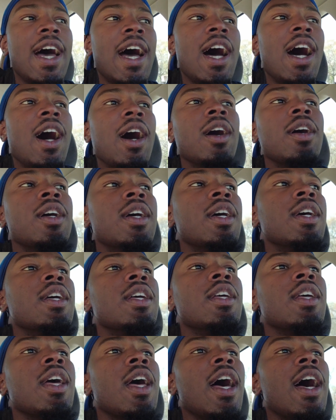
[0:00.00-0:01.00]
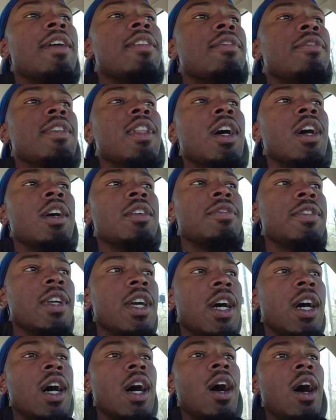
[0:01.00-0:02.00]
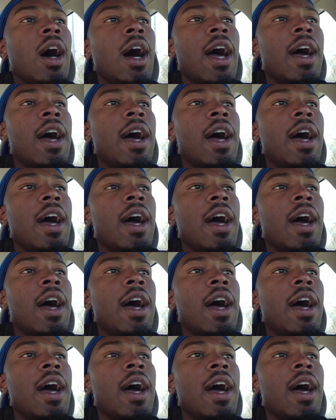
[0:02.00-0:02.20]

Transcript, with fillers: I'll have the vlog for y'all.